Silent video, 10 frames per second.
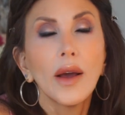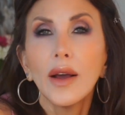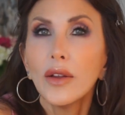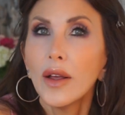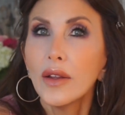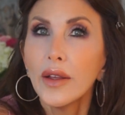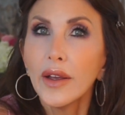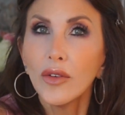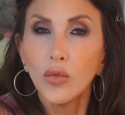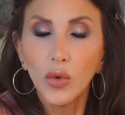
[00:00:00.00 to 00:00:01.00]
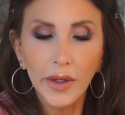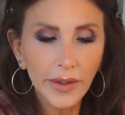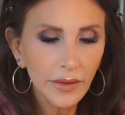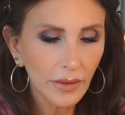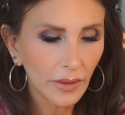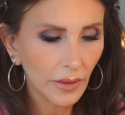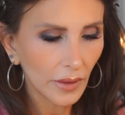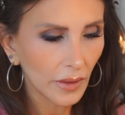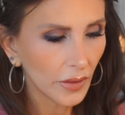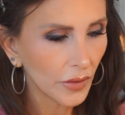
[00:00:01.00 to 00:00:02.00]
I'll have one
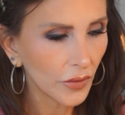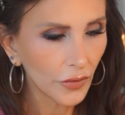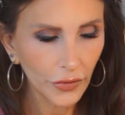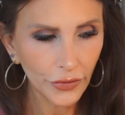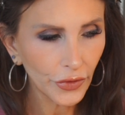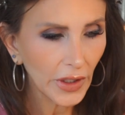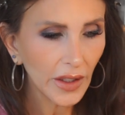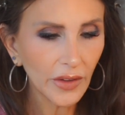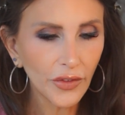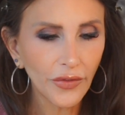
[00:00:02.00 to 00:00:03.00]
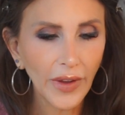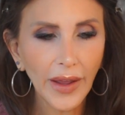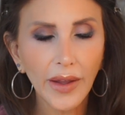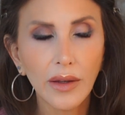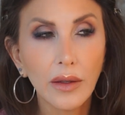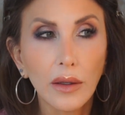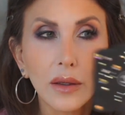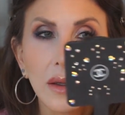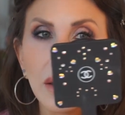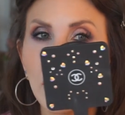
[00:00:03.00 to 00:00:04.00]
freaking fat
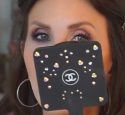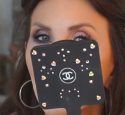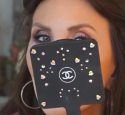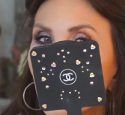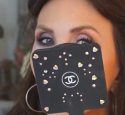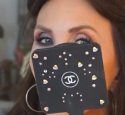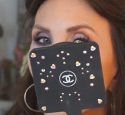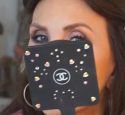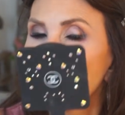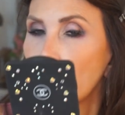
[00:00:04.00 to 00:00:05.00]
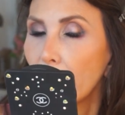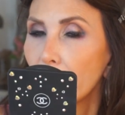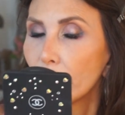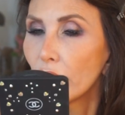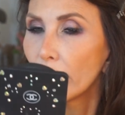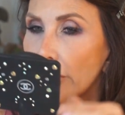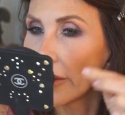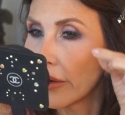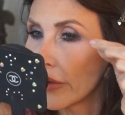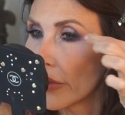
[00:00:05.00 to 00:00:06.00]
lash over
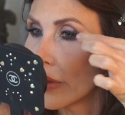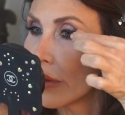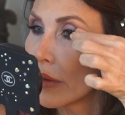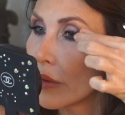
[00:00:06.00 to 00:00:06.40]
here in the